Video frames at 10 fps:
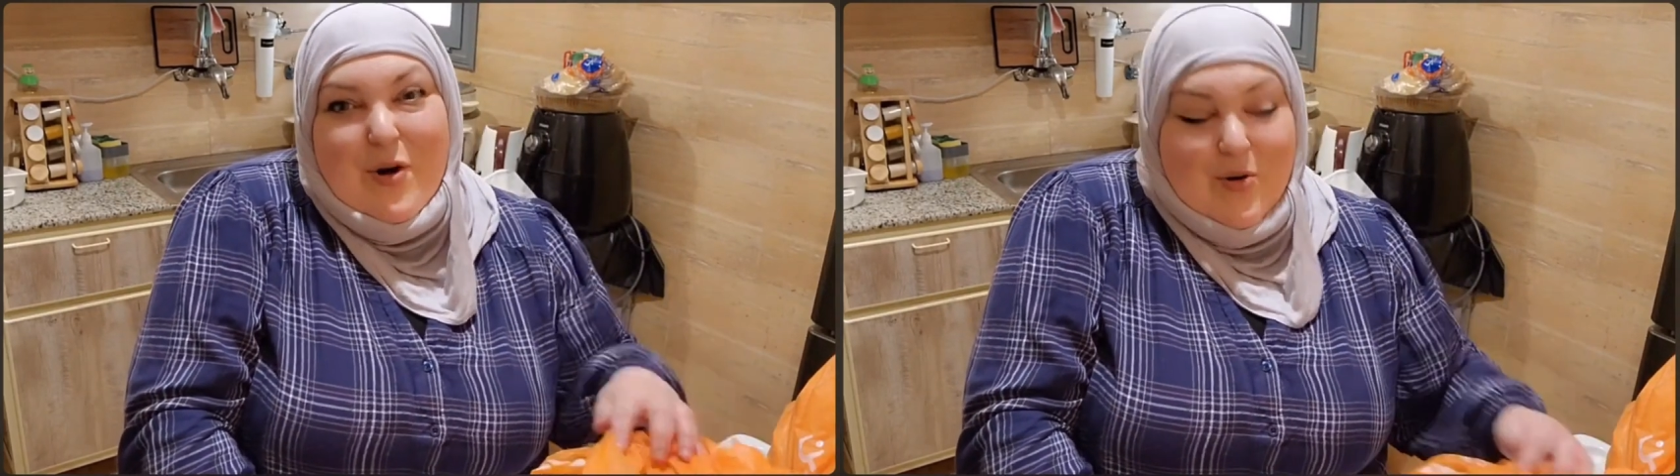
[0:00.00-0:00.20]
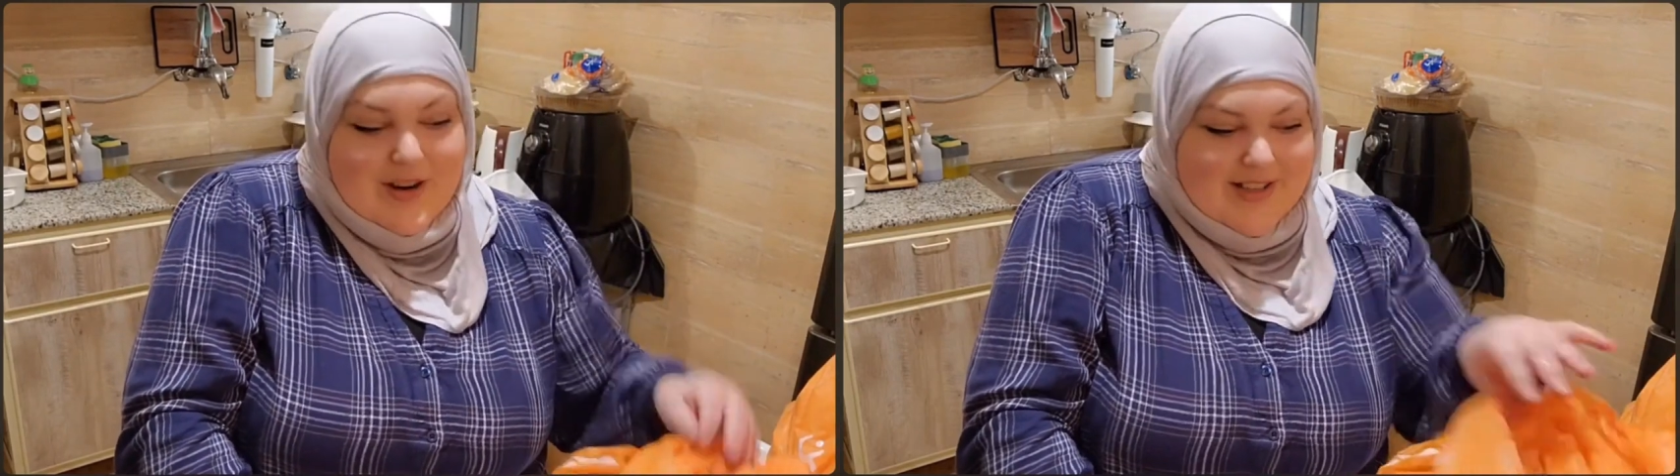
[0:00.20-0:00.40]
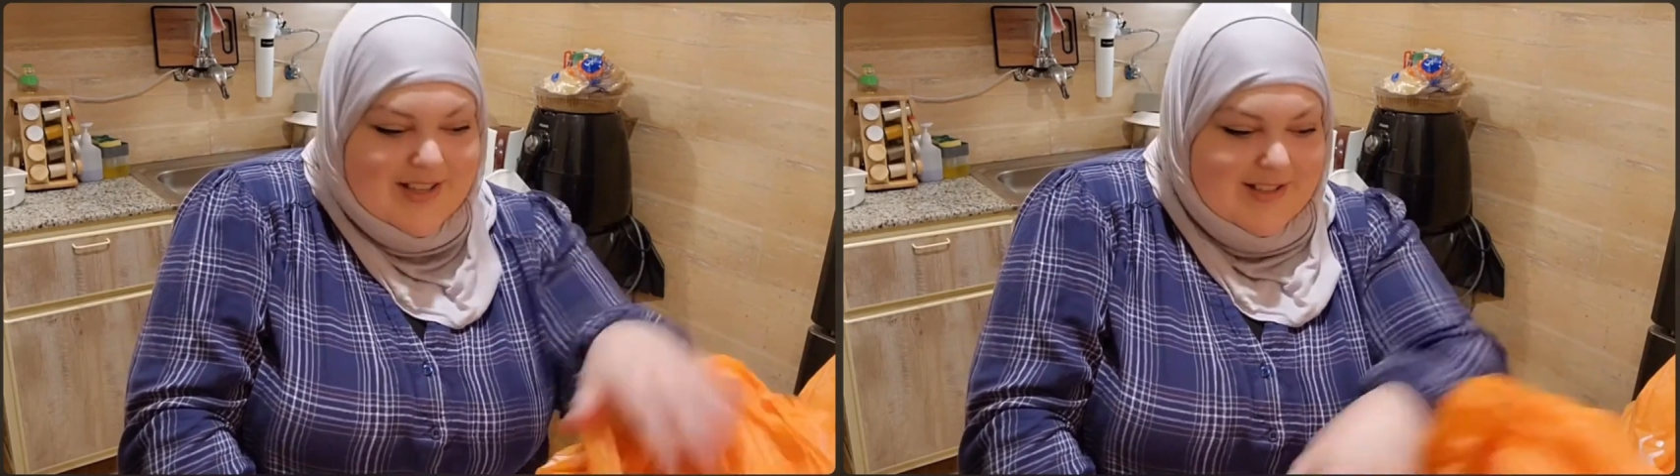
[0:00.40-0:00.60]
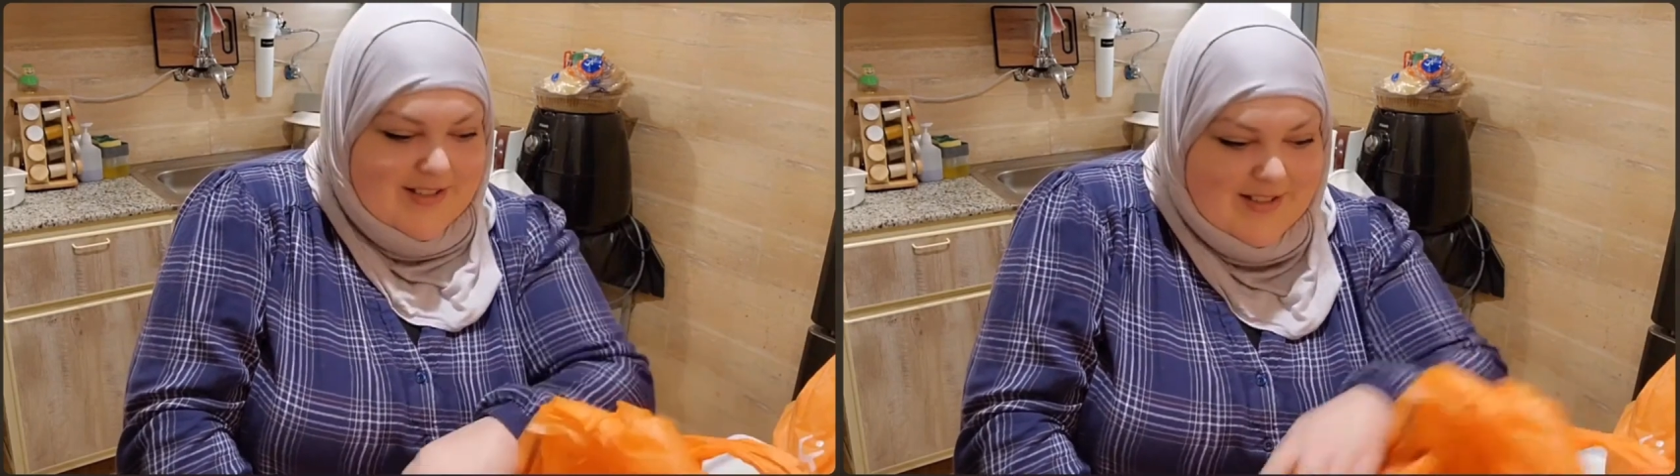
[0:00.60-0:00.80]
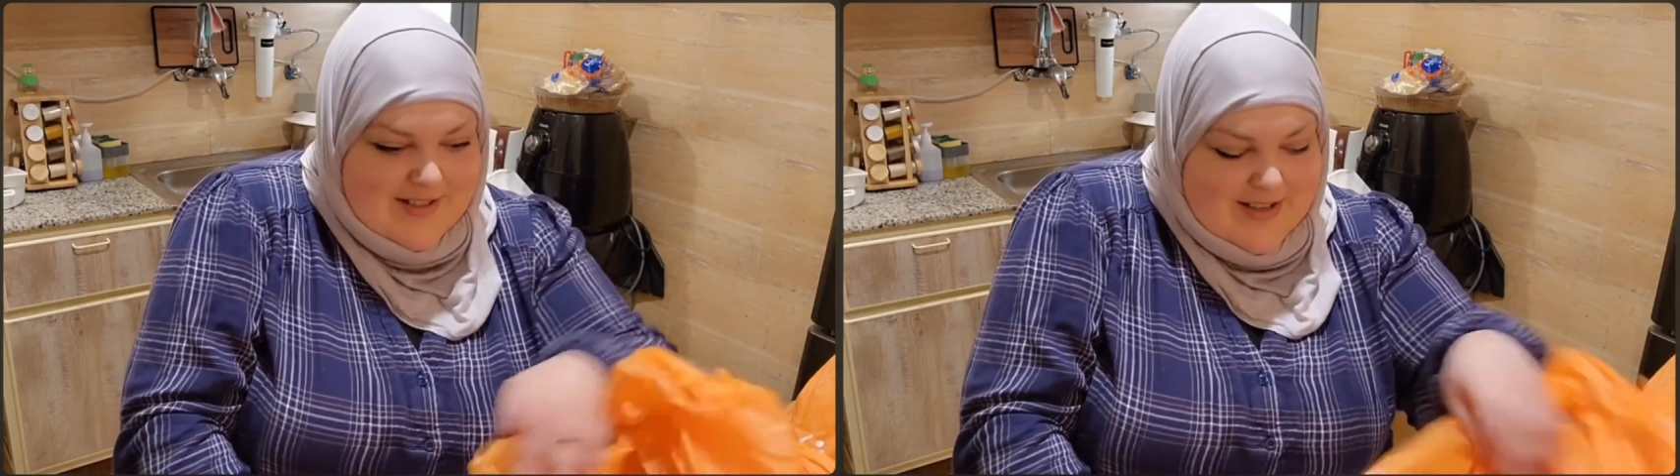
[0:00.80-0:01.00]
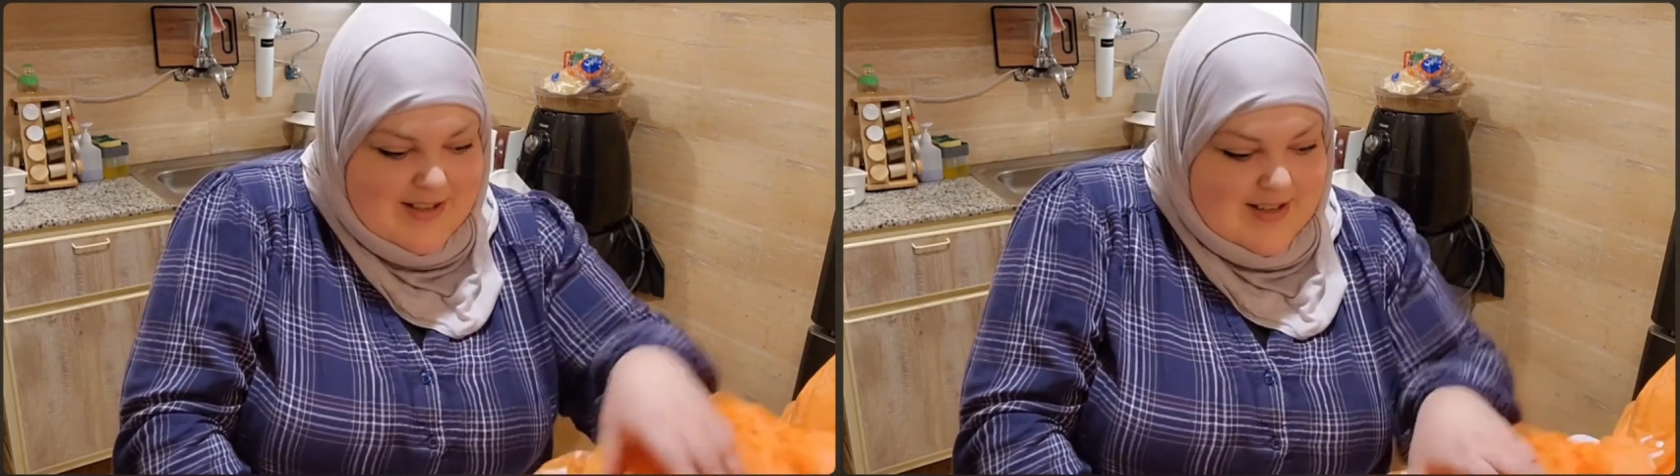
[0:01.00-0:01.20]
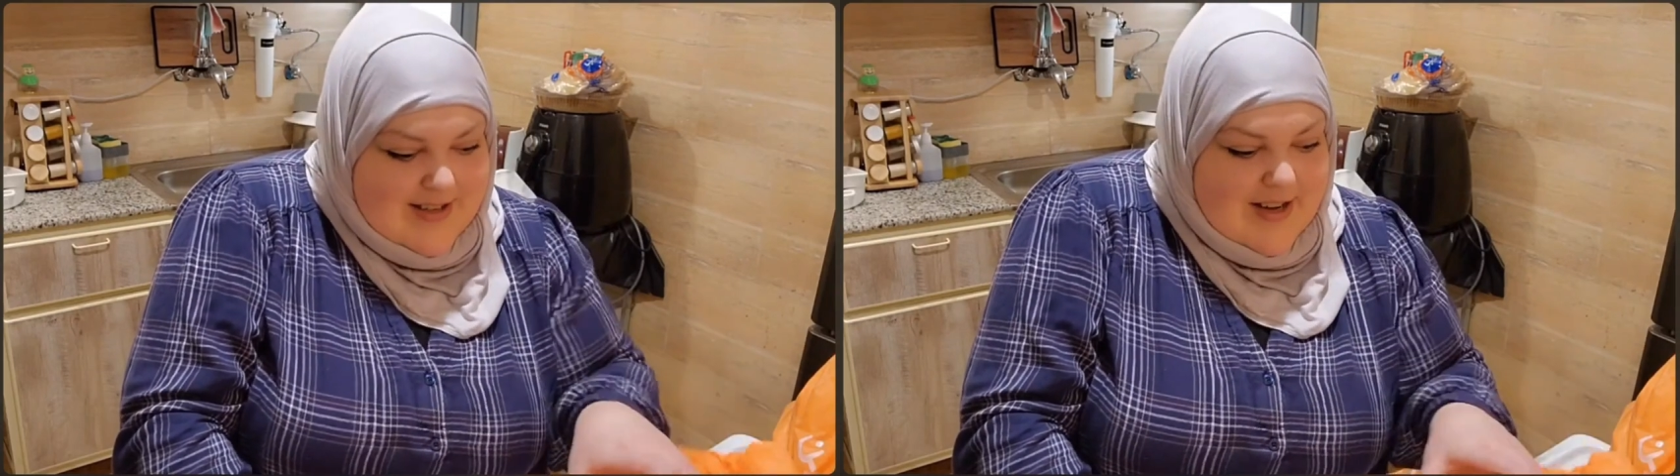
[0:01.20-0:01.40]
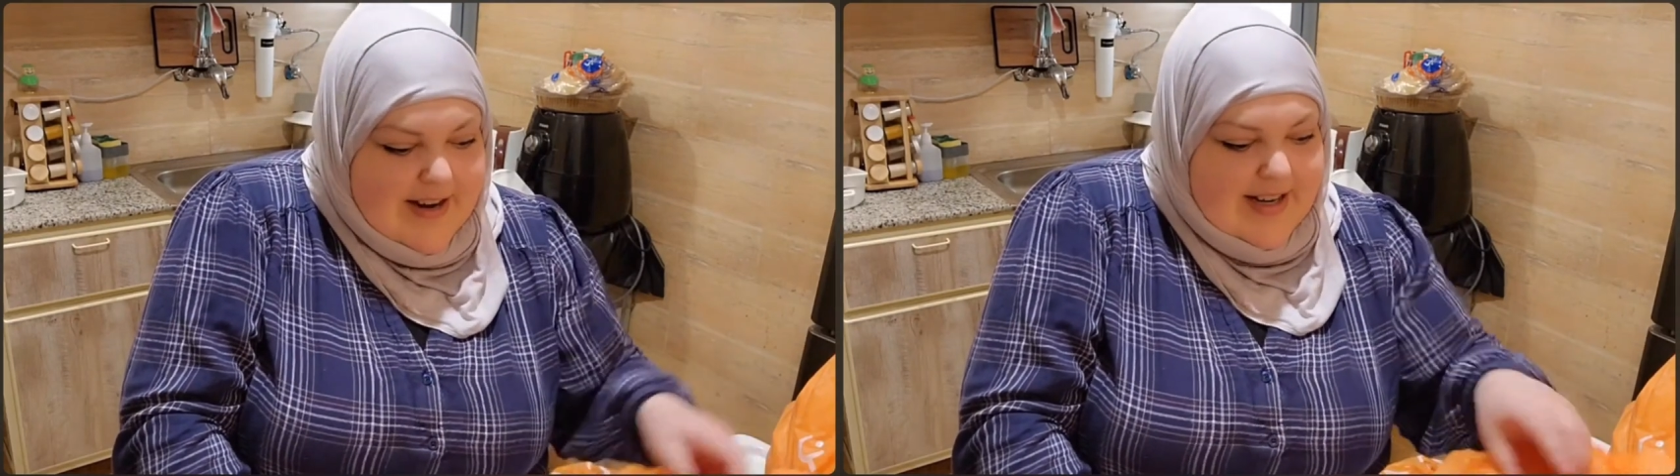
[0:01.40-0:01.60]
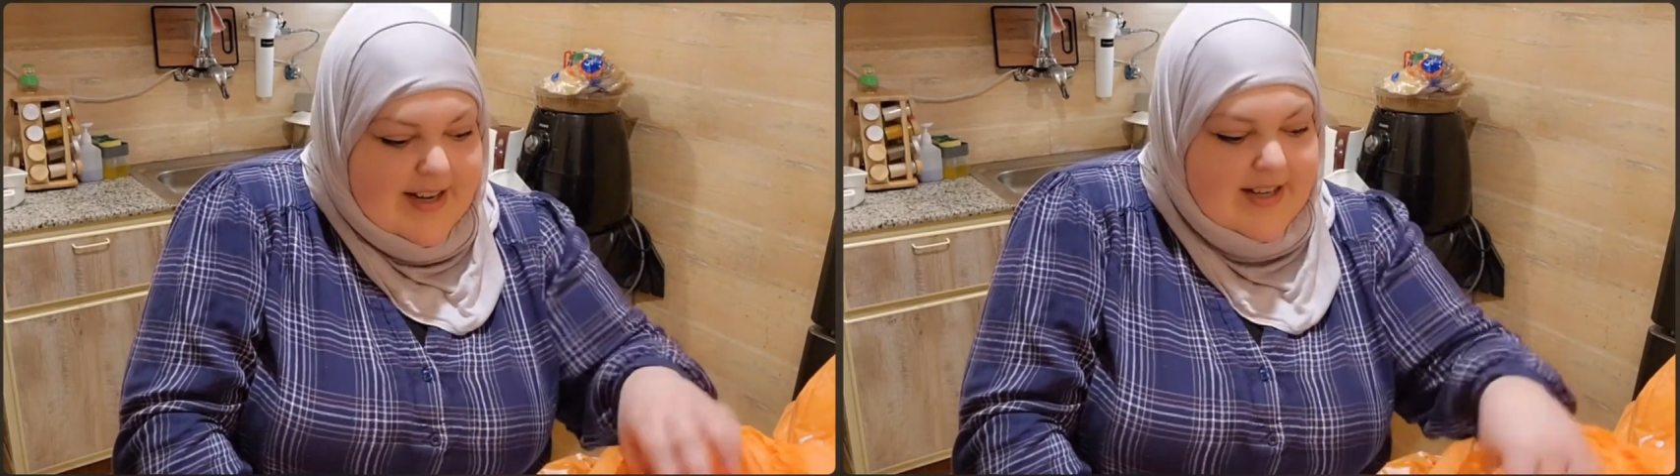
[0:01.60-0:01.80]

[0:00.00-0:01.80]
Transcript: You're like, of course. All